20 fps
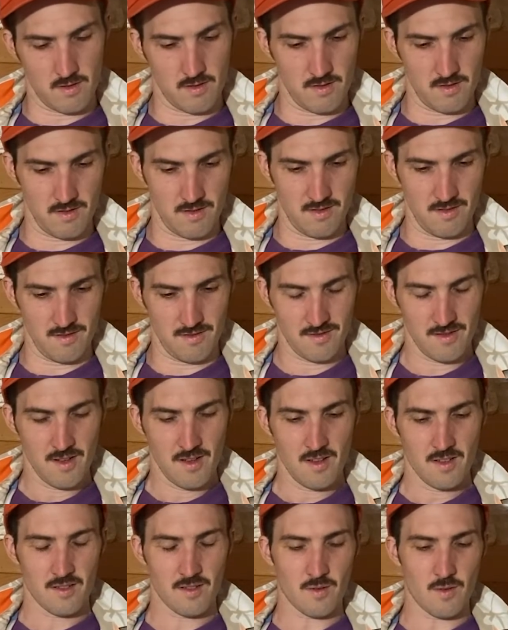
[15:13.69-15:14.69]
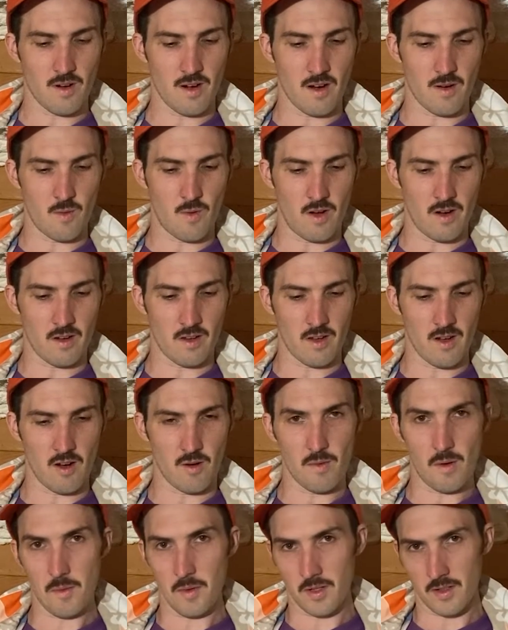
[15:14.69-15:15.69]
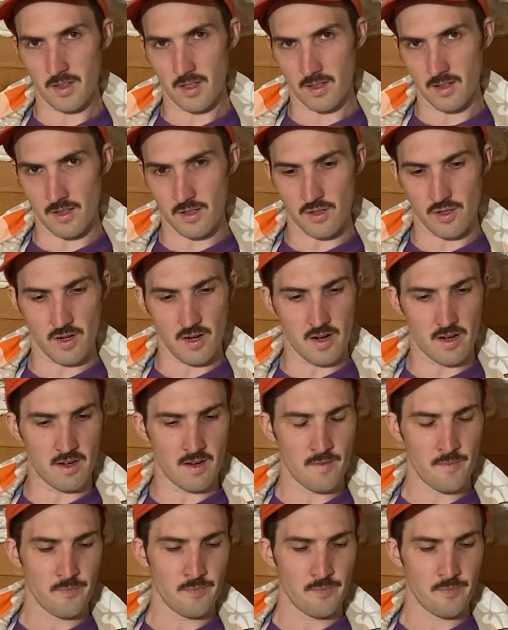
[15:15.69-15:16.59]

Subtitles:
to where I want to go. Maybe I'll take the train.